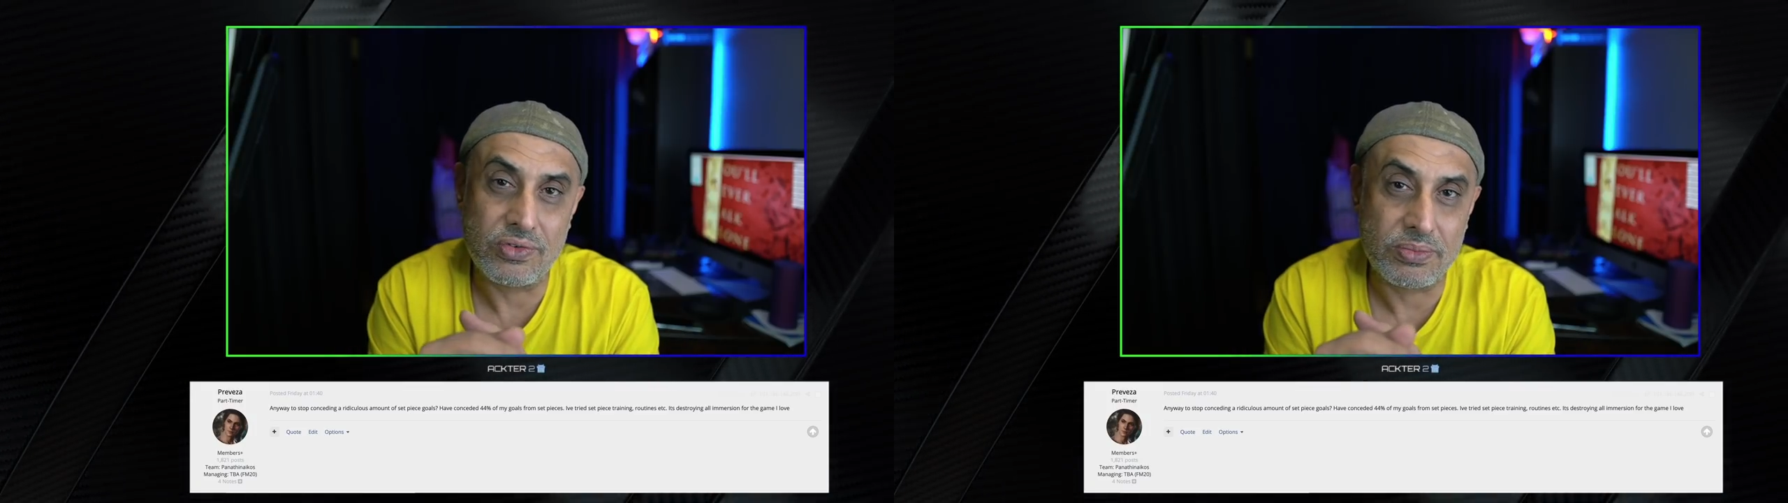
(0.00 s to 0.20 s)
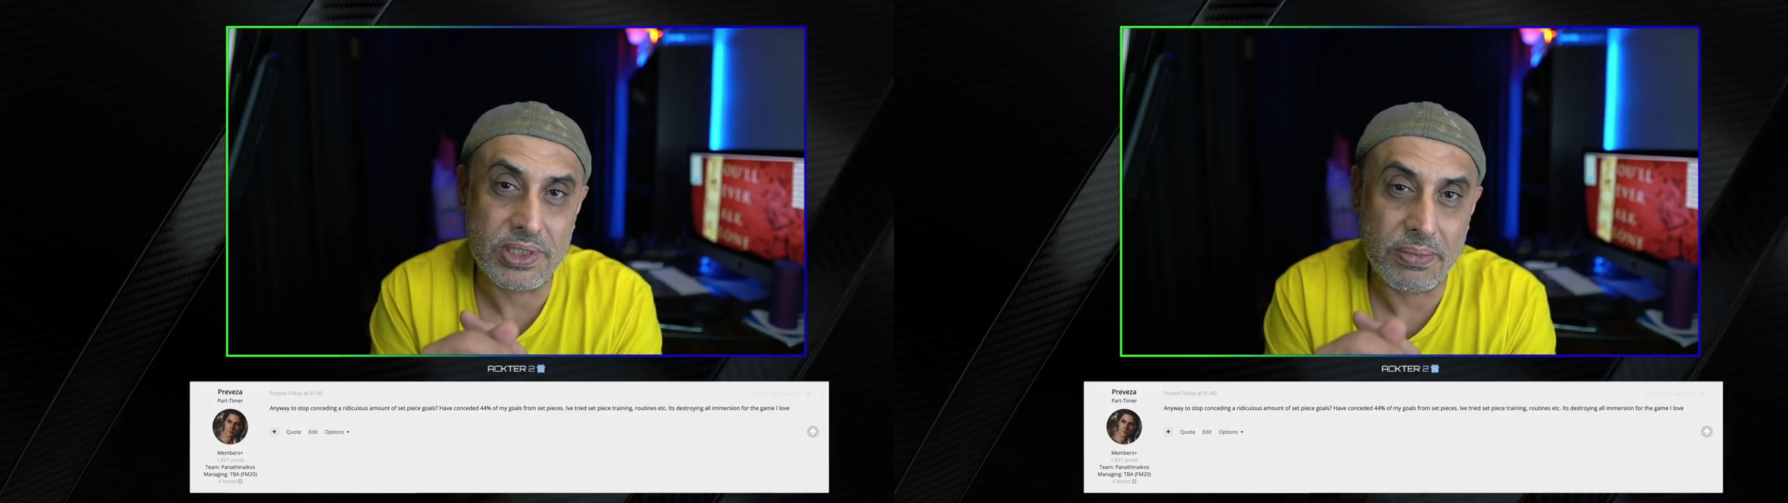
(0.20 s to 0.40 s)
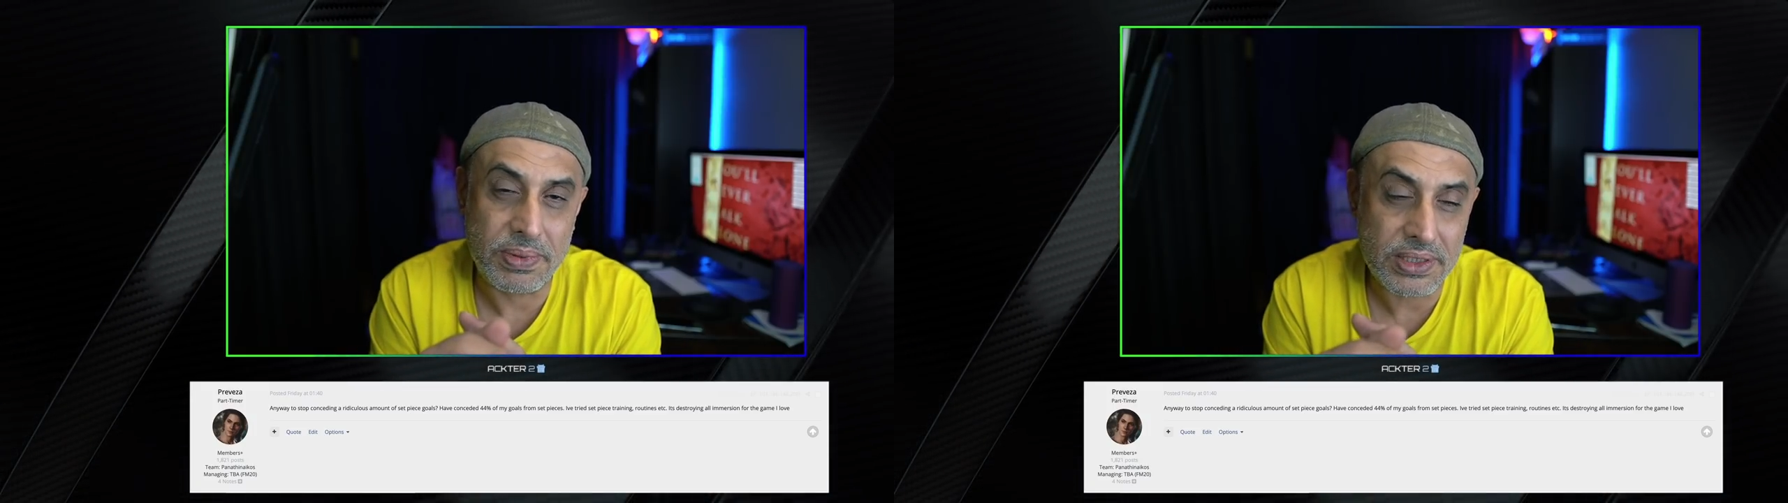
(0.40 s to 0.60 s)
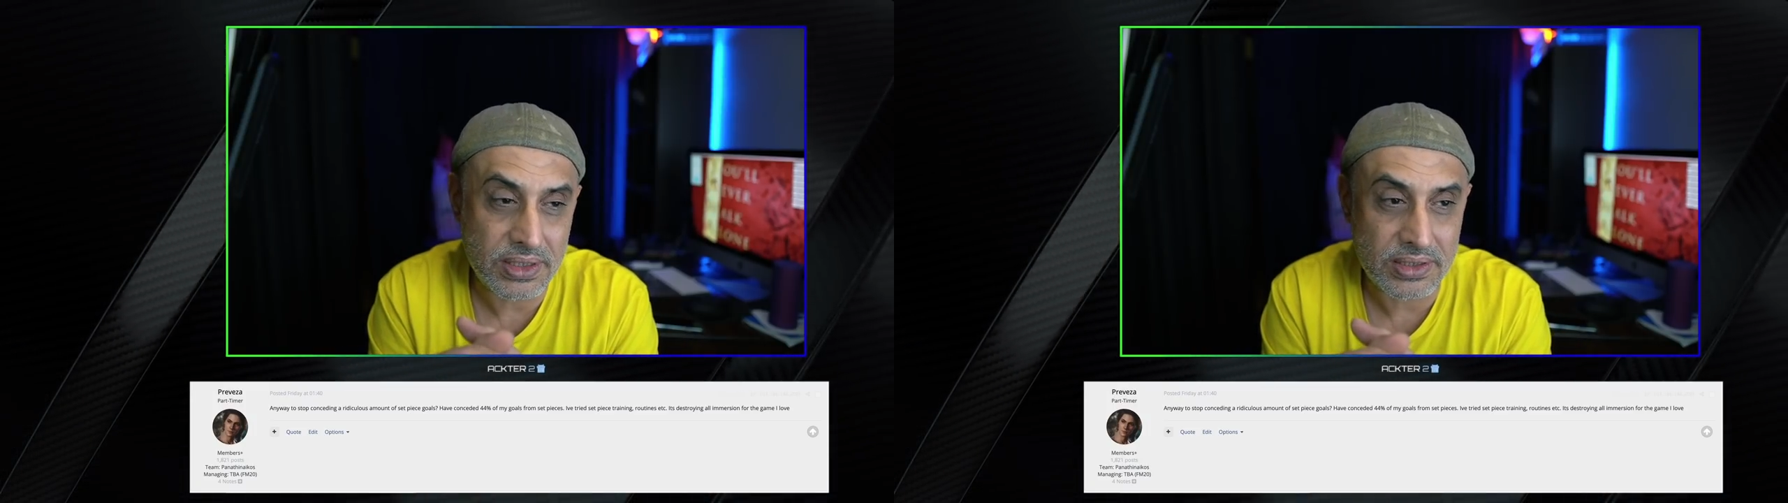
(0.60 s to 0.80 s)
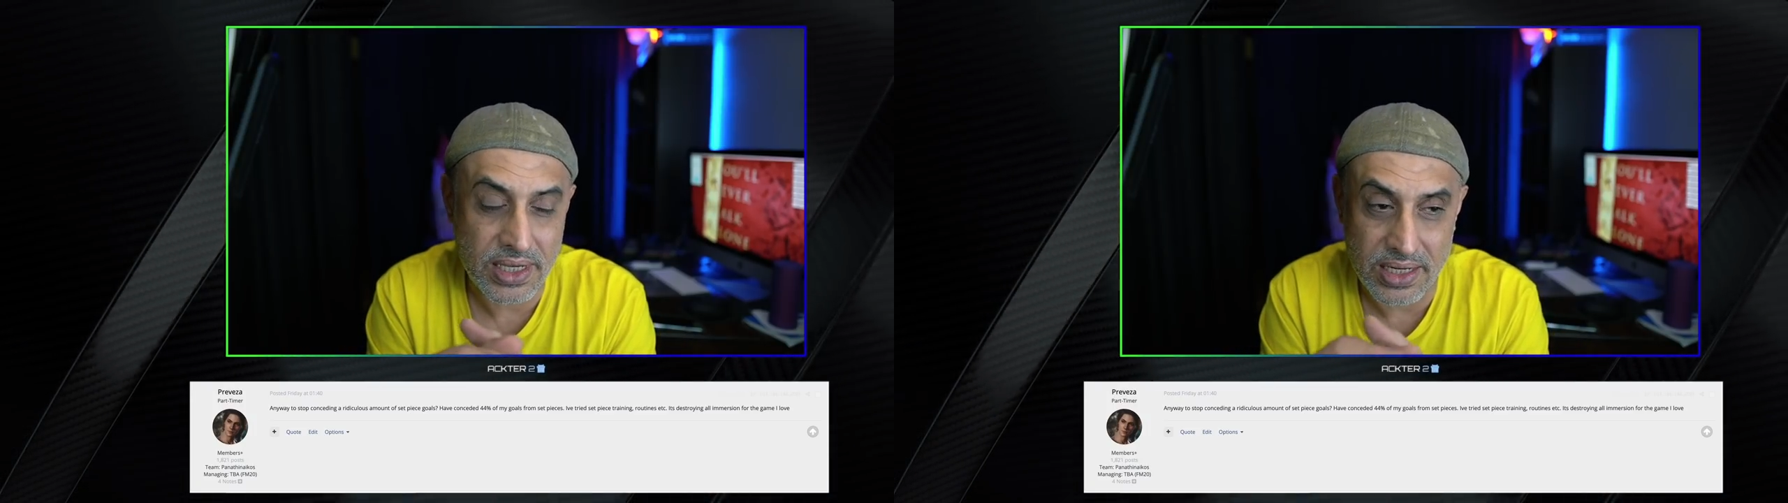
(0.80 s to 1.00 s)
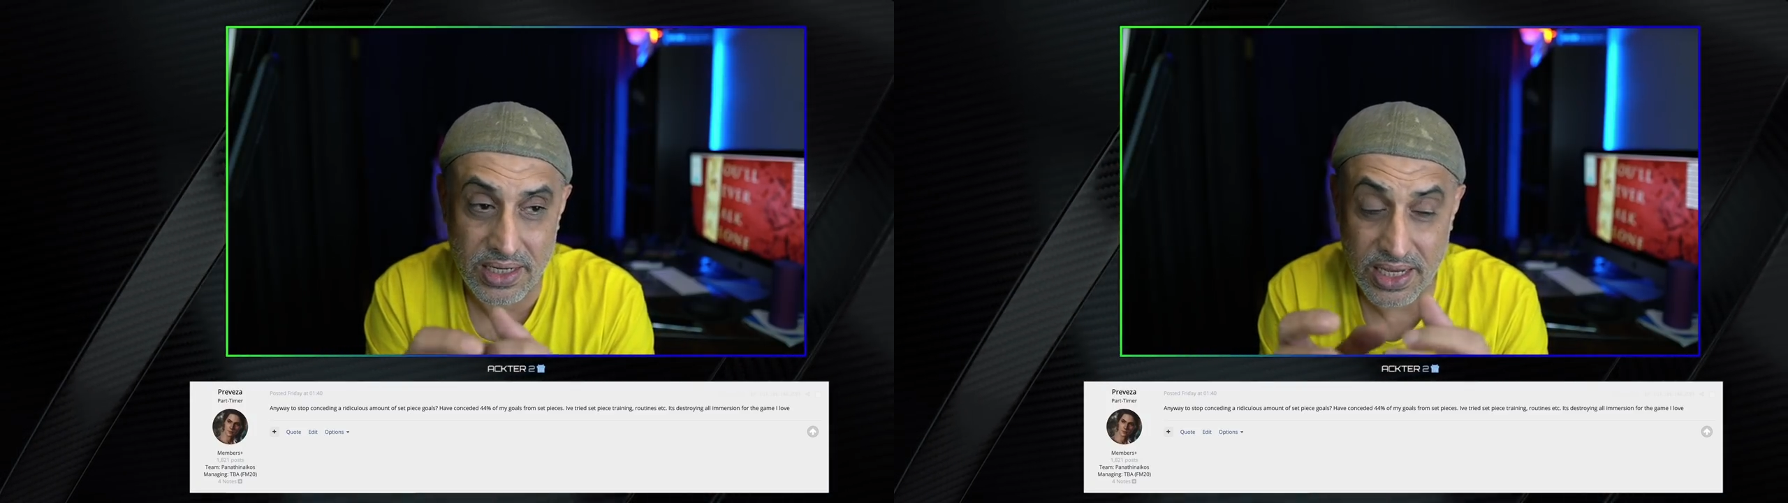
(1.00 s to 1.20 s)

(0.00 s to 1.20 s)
from set pieces and